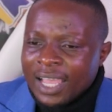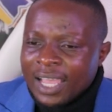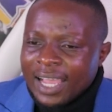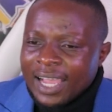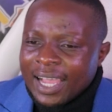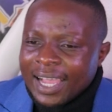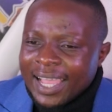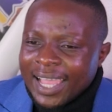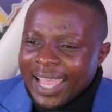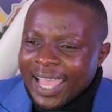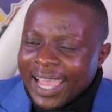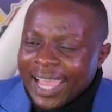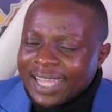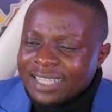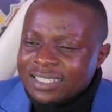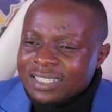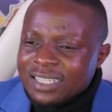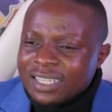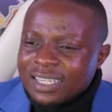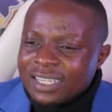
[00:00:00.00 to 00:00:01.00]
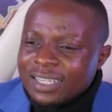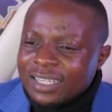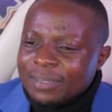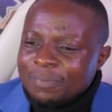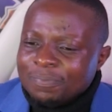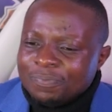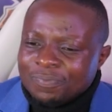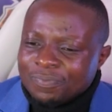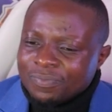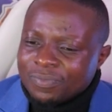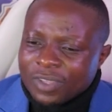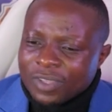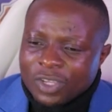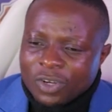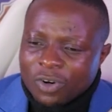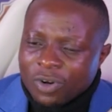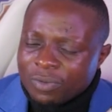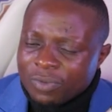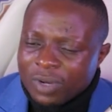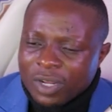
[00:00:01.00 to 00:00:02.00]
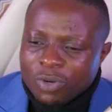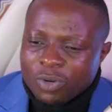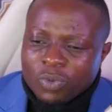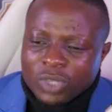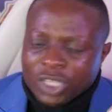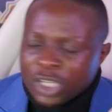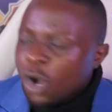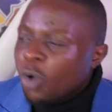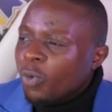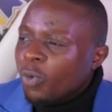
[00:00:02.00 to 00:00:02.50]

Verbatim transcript: uh, as um, you know, with no